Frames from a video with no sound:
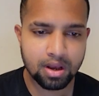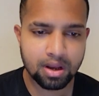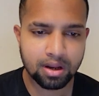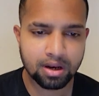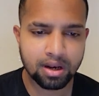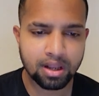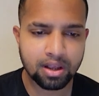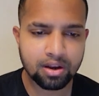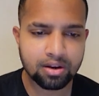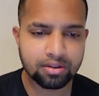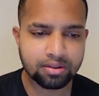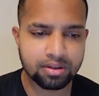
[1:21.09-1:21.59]

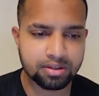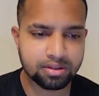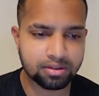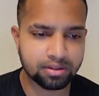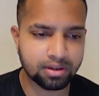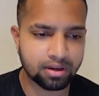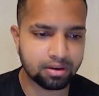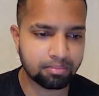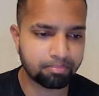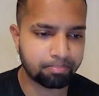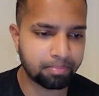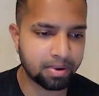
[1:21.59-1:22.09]
Click on
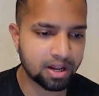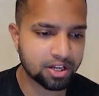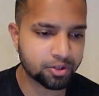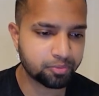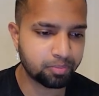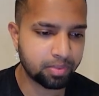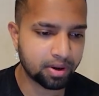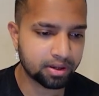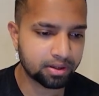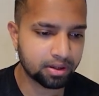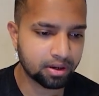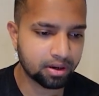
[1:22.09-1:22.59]
this plus
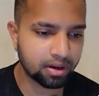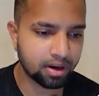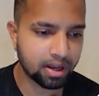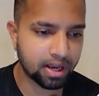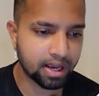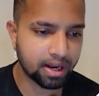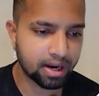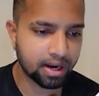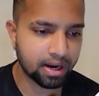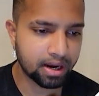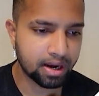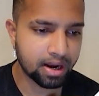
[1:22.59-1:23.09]
button
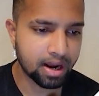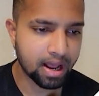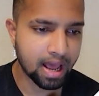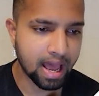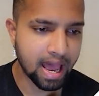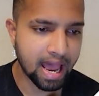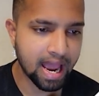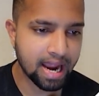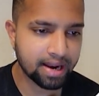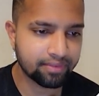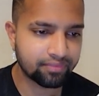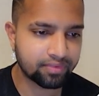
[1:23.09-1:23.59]
and
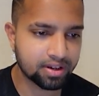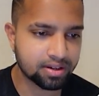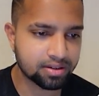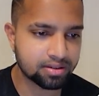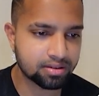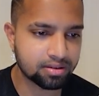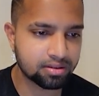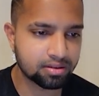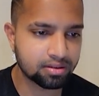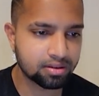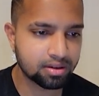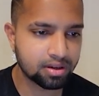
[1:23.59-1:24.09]
add
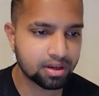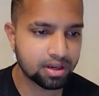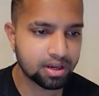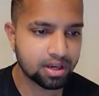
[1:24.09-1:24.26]
this